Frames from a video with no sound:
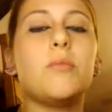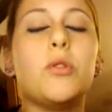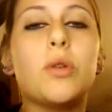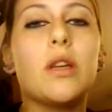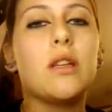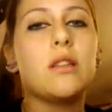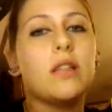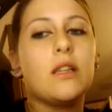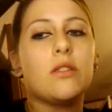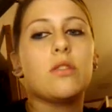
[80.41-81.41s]
You can
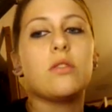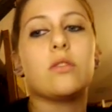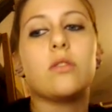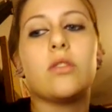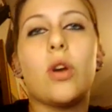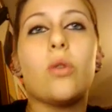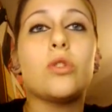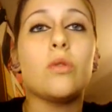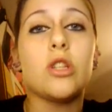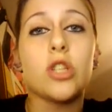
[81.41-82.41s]
either go
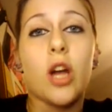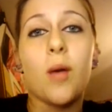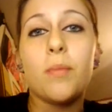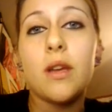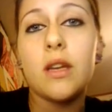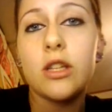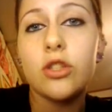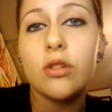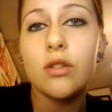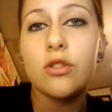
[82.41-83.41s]
to a shop and get
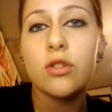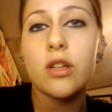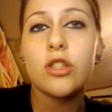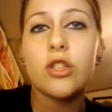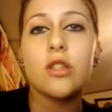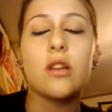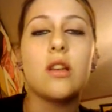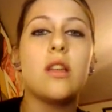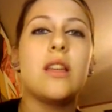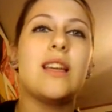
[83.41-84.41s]
your ears stretched.
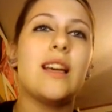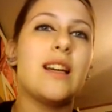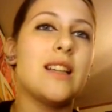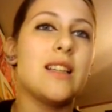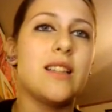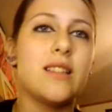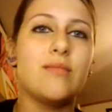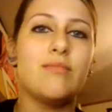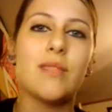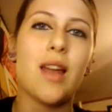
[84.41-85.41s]

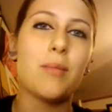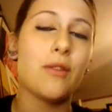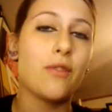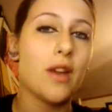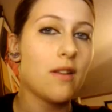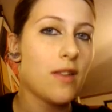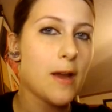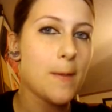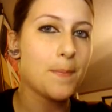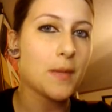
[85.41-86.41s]
I'm not a big fan of
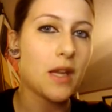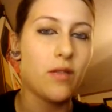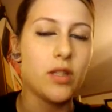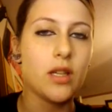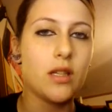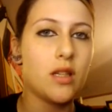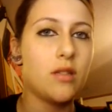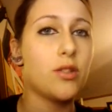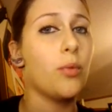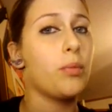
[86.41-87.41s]
that. Haven't done
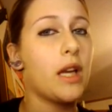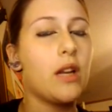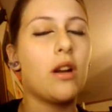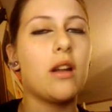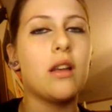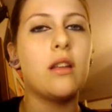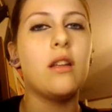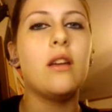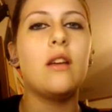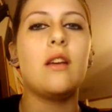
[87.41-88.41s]
it, don't plan on it.
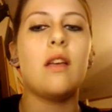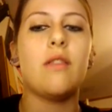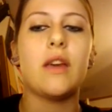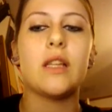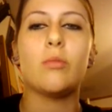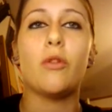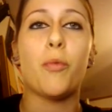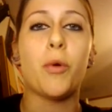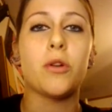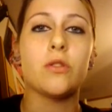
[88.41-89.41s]
I think it's more of
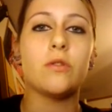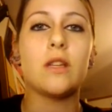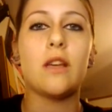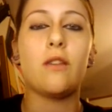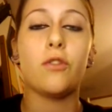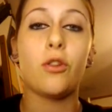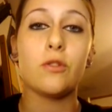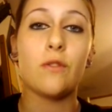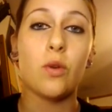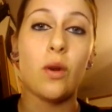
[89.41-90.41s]
a personal thing. For those
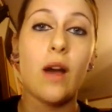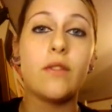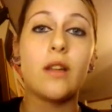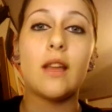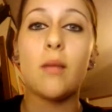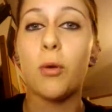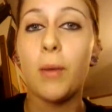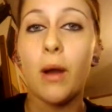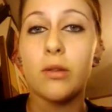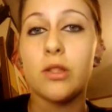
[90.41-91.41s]
of you who have done that, more
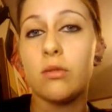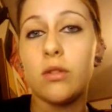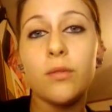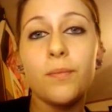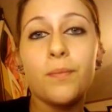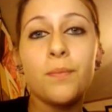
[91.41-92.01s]
power to you.